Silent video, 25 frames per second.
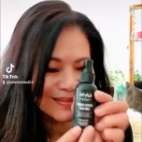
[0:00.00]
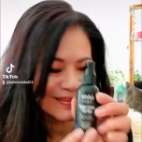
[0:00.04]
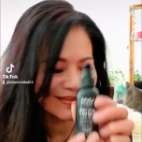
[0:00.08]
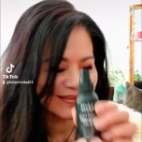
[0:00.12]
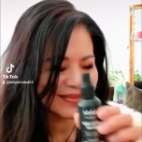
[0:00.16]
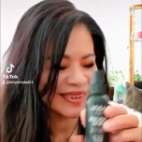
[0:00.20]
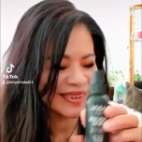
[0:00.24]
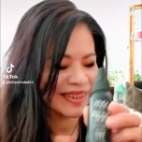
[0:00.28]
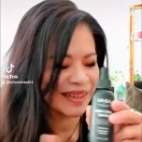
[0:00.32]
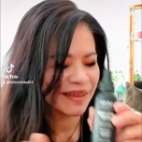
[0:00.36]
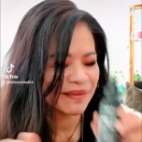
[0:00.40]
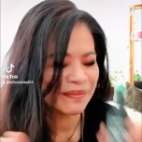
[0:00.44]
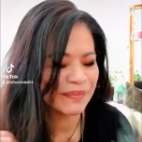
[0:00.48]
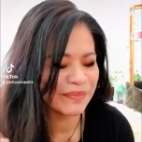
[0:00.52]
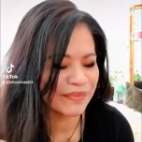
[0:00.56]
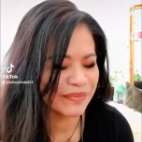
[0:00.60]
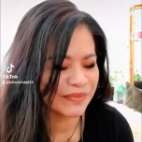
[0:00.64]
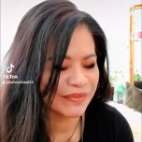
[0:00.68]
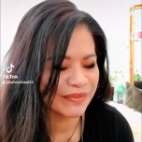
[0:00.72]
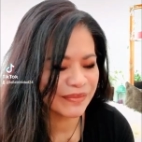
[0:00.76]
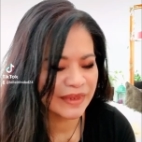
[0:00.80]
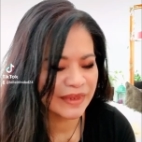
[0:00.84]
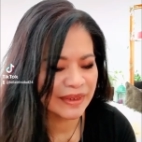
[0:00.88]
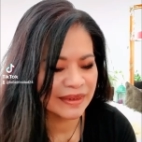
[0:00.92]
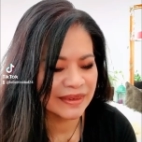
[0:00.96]
Yeah,
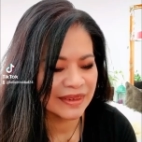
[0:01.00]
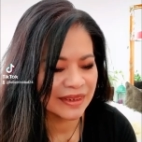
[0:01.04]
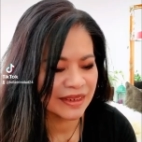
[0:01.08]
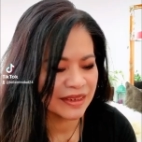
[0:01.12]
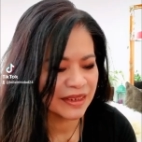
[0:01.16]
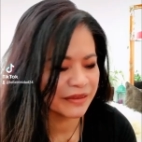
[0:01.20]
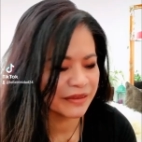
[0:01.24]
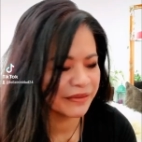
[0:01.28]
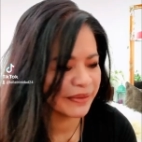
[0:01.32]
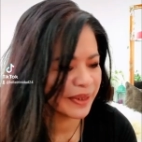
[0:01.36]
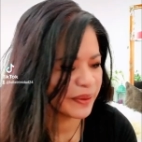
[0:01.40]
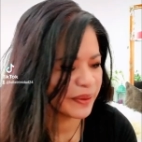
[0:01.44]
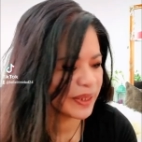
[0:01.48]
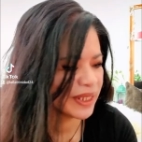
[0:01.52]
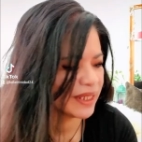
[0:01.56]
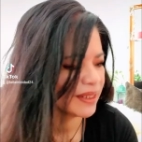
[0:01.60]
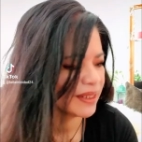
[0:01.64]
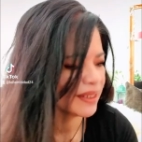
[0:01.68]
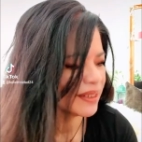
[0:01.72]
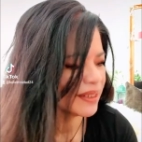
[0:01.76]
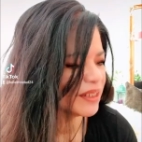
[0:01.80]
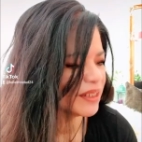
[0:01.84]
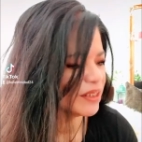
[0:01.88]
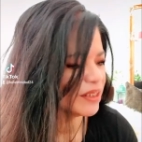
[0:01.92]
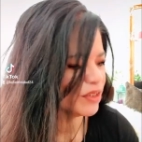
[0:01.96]
that's very
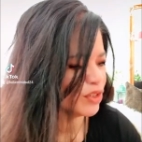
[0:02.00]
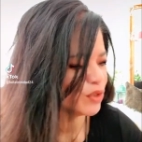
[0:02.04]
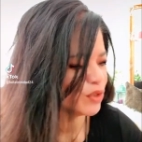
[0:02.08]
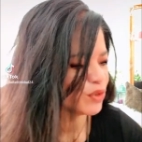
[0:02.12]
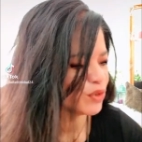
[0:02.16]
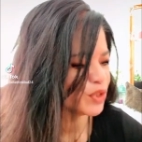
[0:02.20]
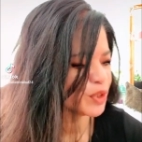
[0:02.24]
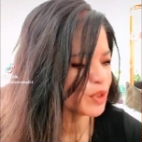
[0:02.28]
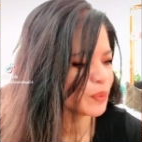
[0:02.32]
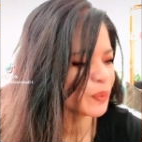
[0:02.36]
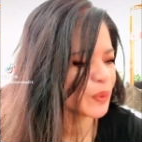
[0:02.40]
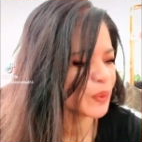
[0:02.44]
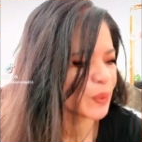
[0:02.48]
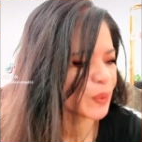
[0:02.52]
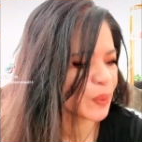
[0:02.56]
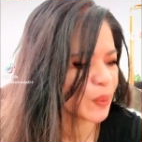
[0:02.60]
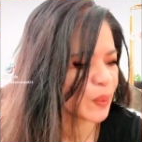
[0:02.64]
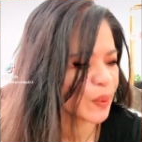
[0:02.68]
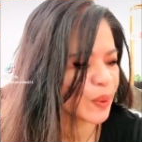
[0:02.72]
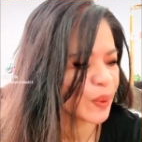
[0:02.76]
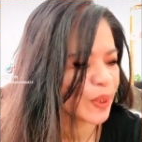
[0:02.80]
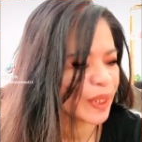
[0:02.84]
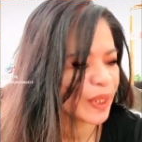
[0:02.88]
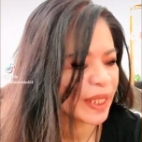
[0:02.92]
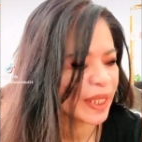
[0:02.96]
useful.
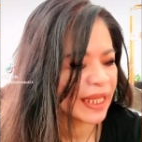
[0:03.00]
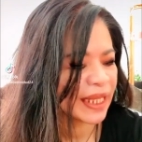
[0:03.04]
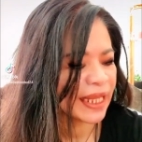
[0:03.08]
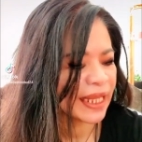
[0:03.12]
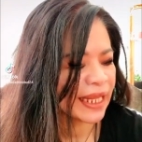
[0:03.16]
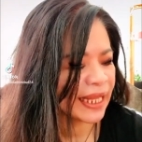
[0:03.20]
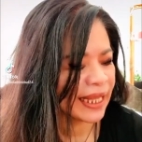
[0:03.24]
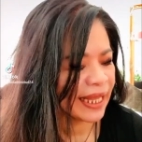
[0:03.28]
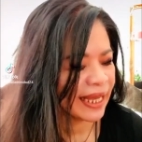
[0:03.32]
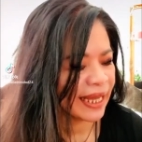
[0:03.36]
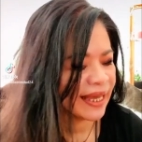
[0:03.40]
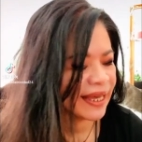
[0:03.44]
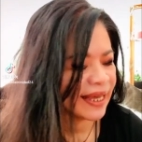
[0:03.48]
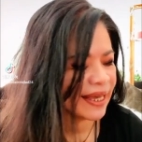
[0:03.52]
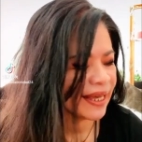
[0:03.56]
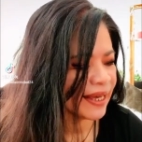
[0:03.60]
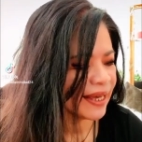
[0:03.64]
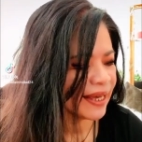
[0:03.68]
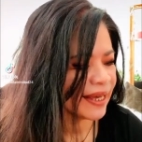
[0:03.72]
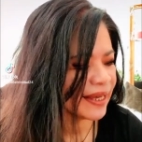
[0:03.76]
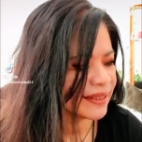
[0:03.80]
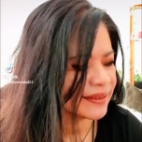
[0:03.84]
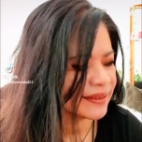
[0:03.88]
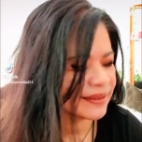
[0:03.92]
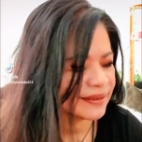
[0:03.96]

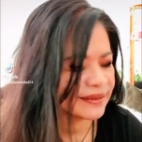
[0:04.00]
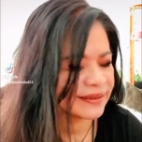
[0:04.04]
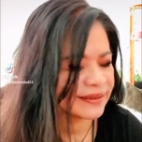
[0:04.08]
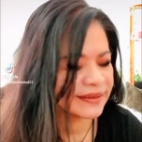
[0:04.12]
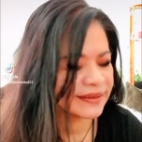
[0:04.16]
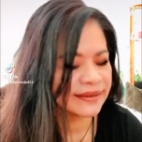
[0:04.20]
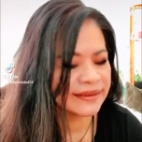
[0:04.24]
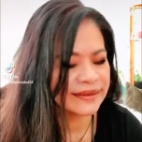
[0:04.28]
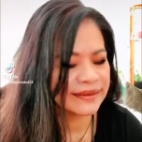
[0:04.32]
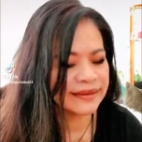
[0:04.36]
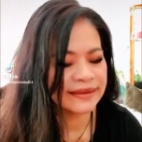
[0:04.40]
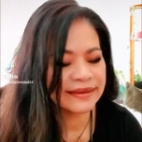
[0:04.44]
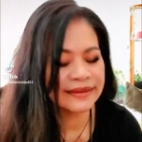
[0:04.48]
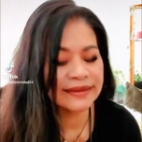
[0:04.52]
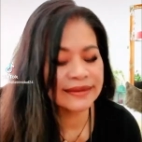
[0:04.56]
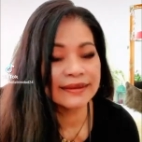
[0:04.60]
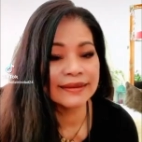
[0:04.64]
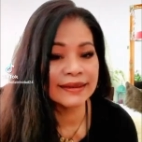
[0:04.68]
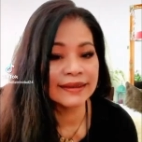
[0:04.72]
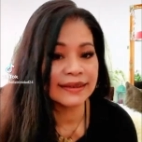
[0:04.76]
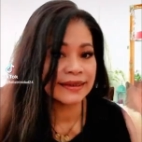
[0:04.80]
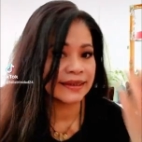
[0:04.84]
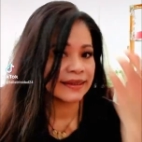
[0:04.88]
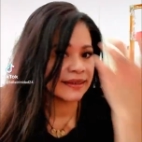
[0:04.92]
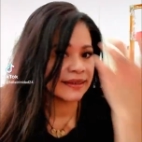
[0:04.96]
And
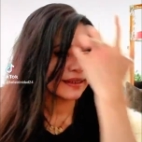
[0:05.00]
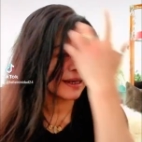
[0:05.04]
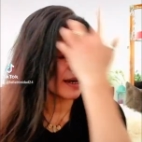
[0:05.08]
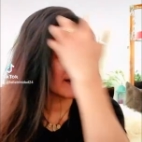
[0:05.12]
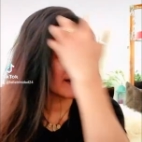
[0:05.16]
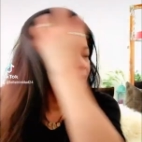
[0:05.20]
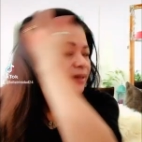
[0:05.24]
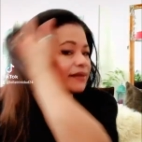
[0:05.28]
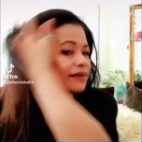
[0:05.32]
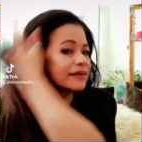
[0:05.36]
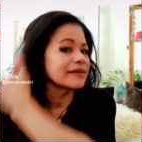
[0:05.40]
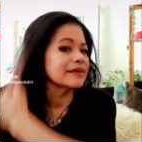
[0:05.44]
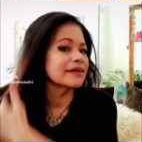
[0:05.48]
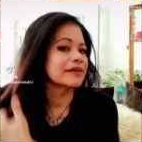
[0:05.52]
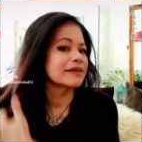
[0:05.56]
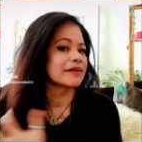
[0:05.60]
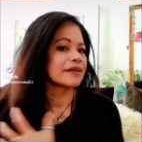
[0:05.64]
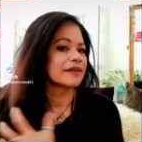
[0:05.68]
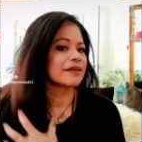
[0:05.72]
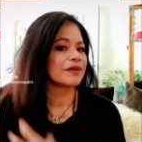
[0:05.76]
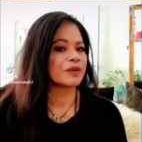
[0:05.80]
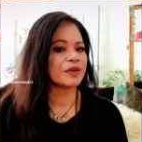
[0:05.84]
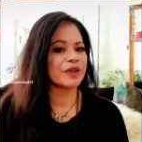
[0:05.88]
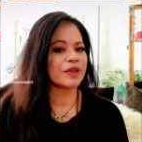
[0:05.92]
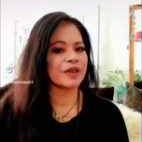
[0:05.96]
that's it, guys.
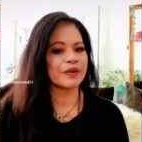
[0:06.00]
We're